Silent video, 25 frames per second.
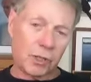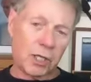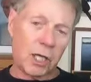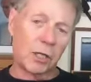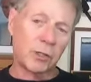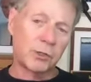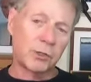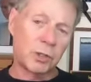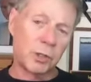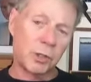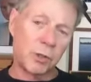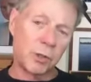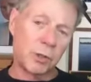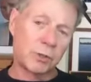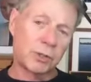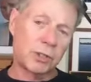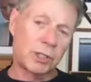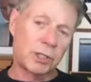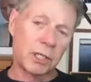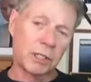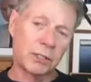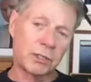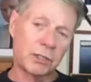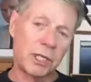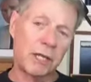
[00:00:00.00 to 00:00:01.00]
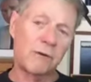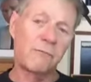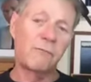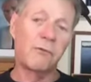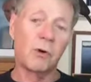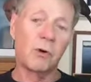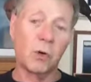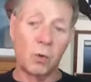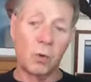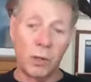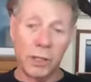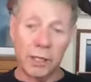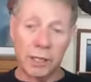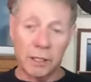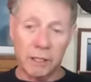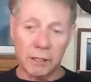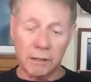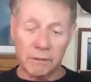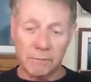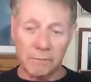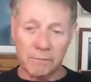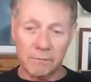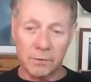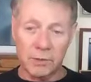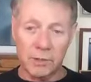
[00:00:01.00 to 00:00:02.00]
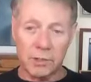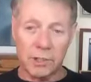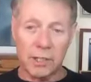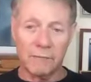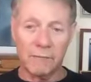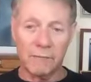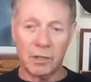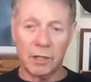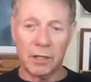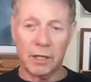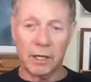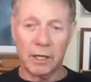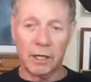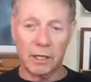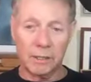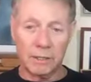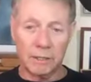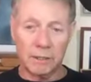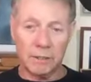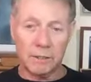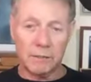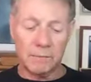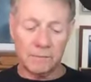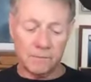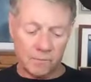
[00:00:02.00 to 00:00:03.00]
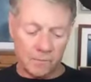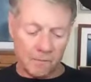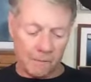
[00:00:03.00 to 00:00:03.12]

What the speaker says: culture those cells then for a week, for 7 days.